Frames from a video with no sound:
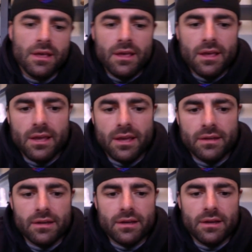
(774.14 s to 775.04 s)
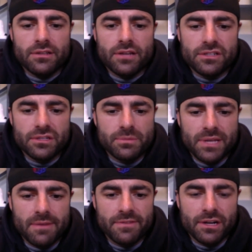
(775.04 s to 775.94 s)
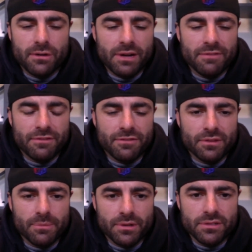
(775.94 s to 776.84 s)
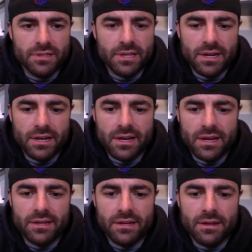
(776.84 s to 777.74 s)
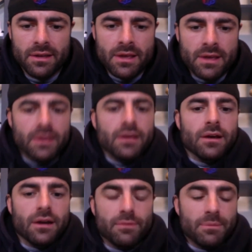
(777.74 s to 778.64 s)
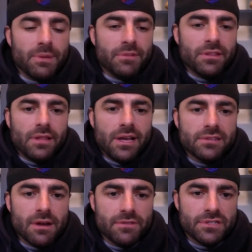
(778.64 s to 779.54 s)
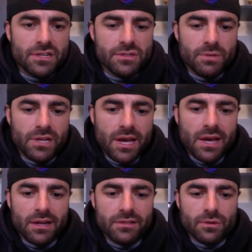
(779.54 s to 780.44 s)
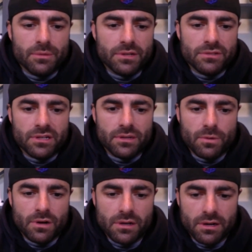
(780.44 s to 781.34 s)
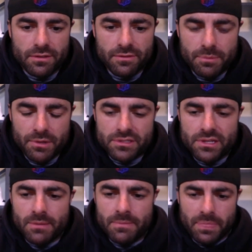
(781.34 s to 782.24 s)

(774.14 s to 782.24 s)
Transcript: And uh, I just became very grateful for the person that I had. And I remember the last conversation we had. I told him I was going to walk onto the football team.